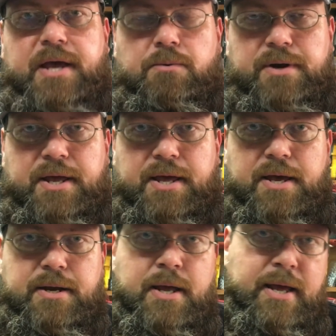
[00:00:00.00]
I went
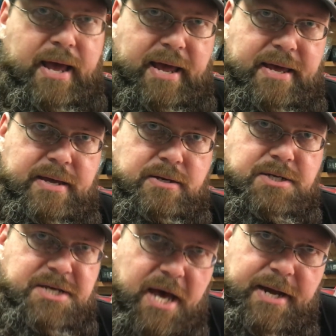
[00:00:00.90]
ahead and
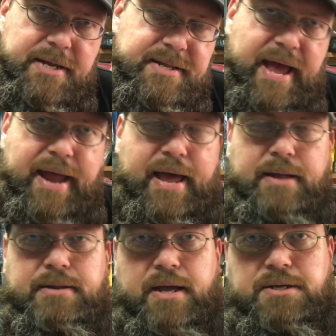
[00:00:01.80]
gutted that.
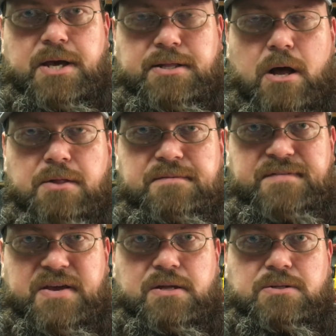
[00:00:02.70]
I cut all the
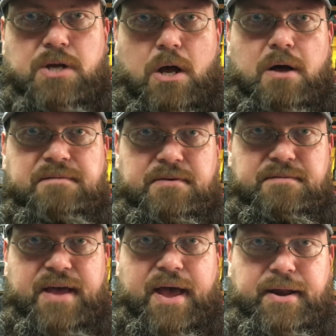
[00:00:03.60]
fins off
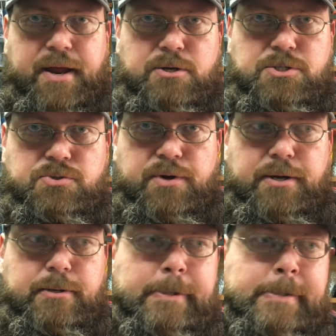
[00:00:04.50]
of that air
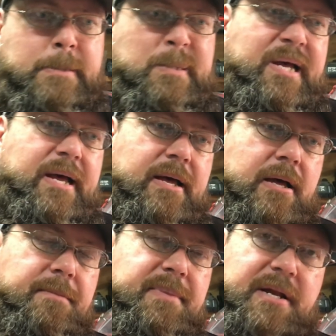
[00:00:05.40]
straightener,
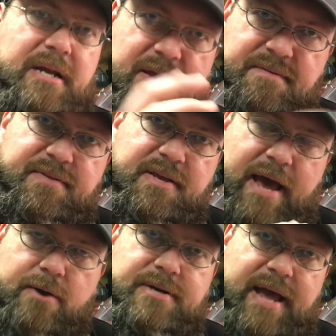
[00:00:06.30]
but left the
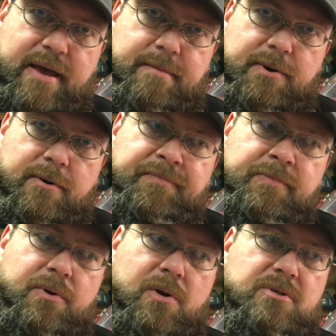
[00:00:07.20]
outer diameter
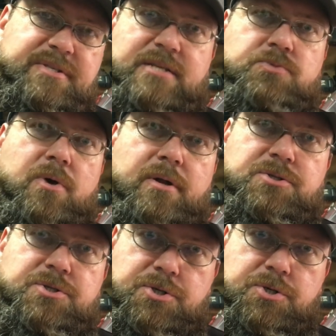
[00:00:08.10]
because that's what
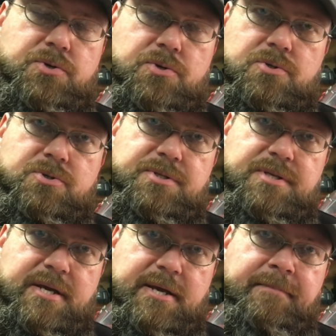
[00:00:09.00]
secures
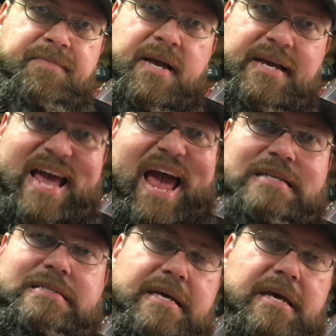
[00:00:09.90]
the
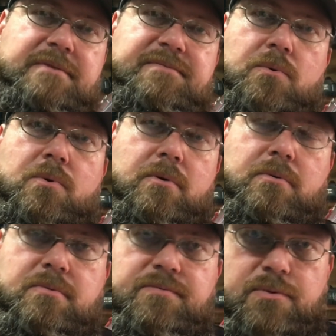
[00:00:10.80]
gasket for
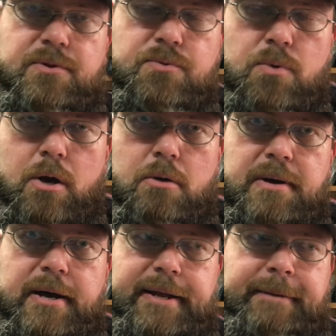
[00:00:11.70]
the throttle
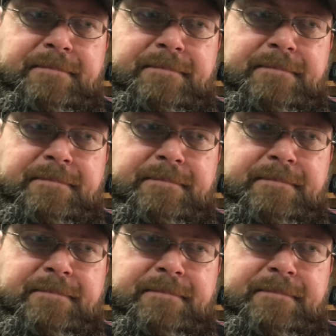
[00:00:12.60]
body.